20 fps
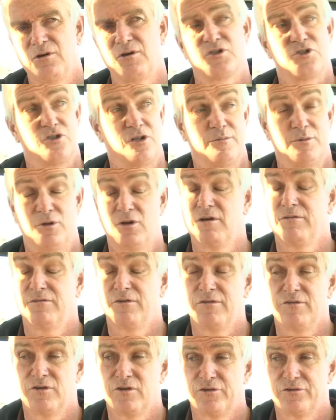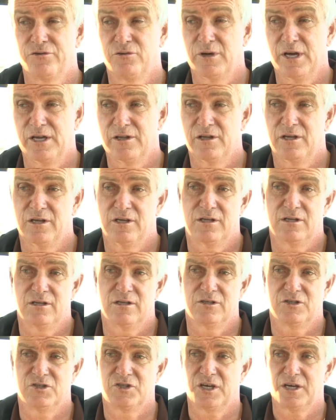honestly believe even throughout the
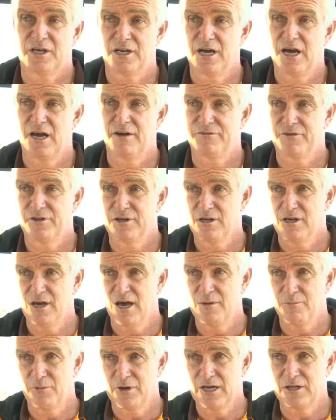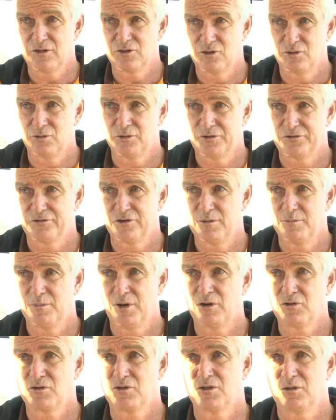second half of the game we had 2 or 3
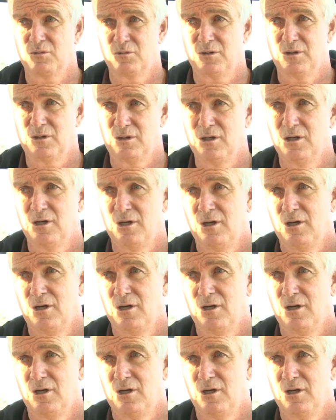blokes that were